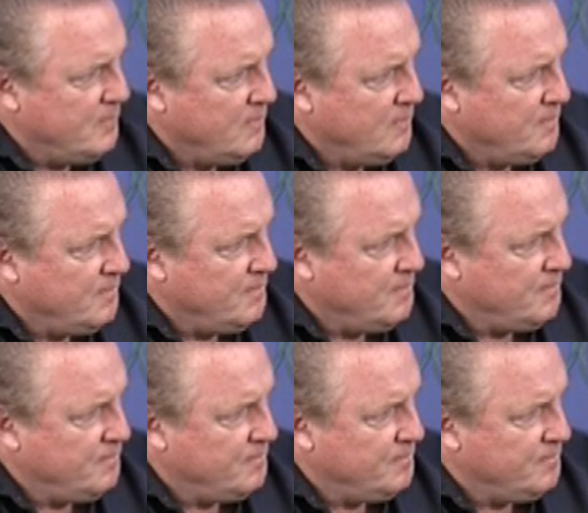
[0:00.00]

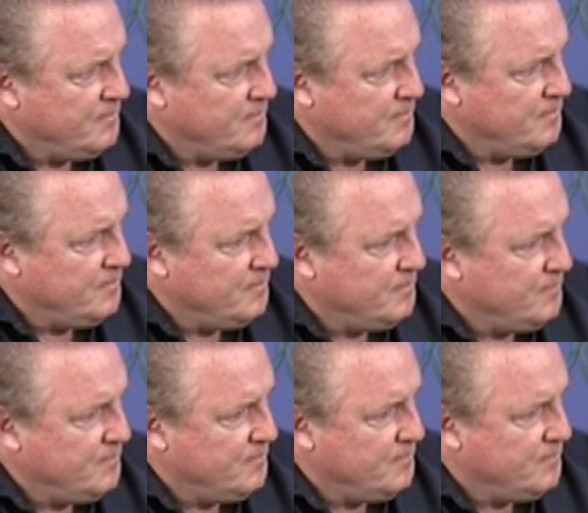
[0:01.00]

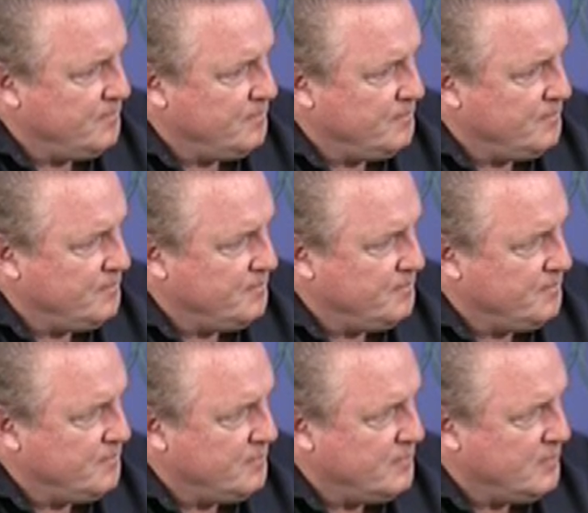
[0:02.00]

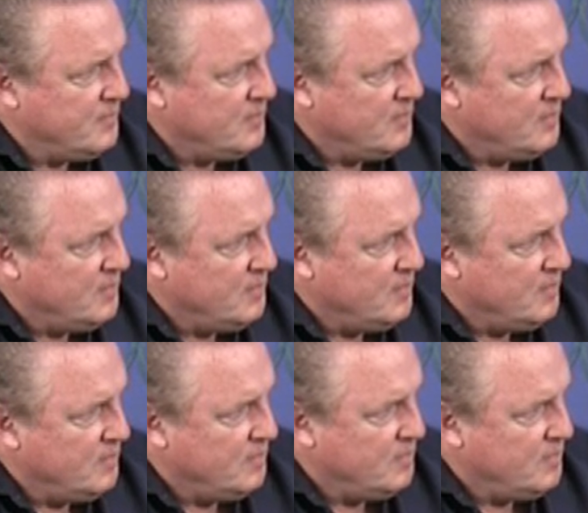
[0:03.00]

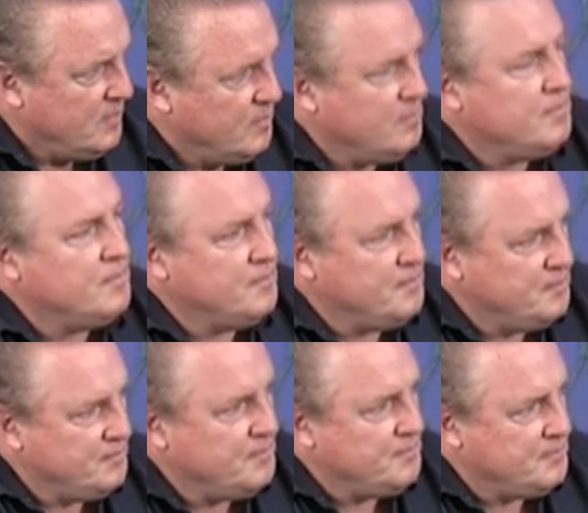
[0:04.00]

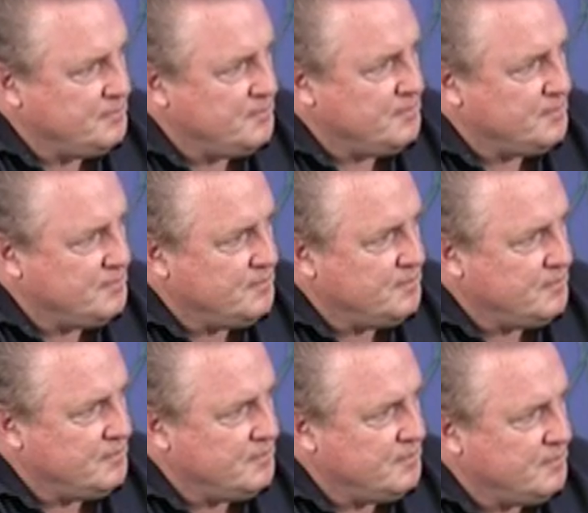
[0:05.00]

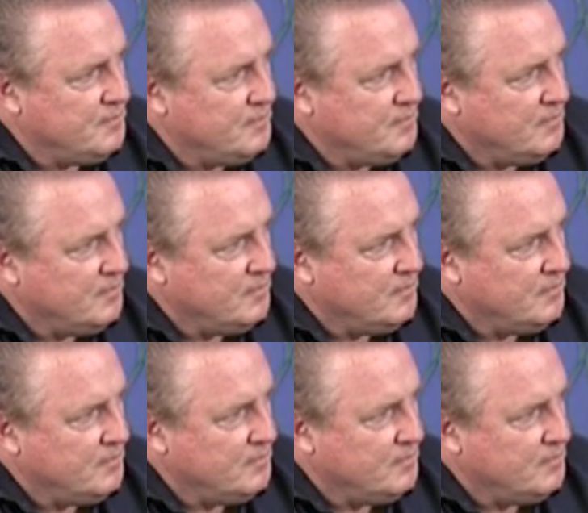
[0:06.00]
(not speaking)